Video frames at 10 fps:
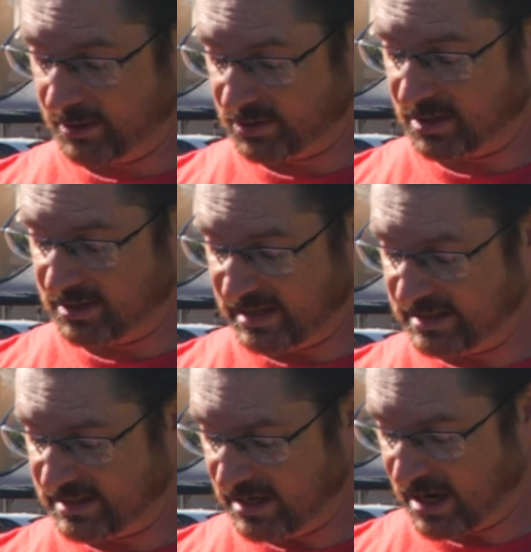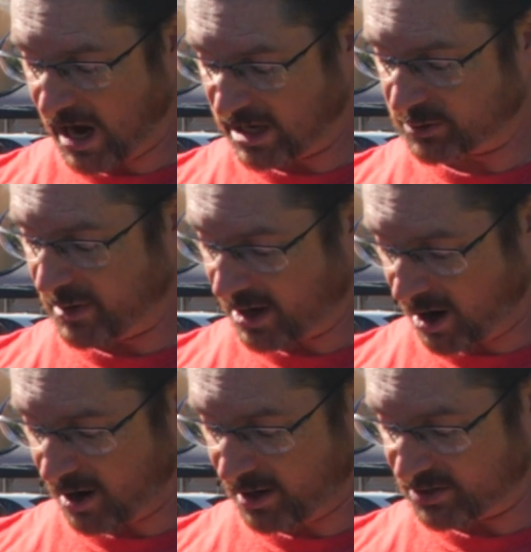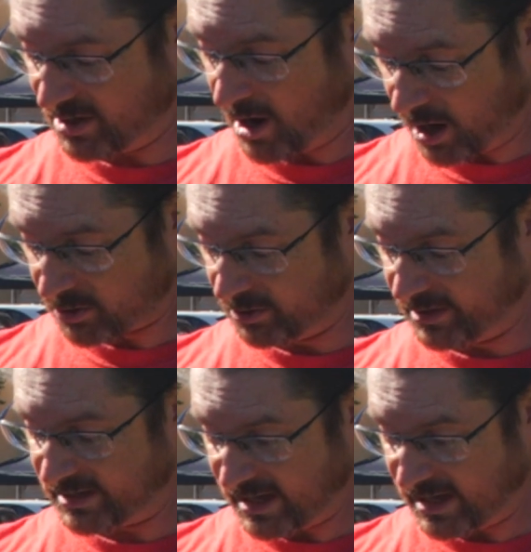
It's the DC Cosmic Cards inaugural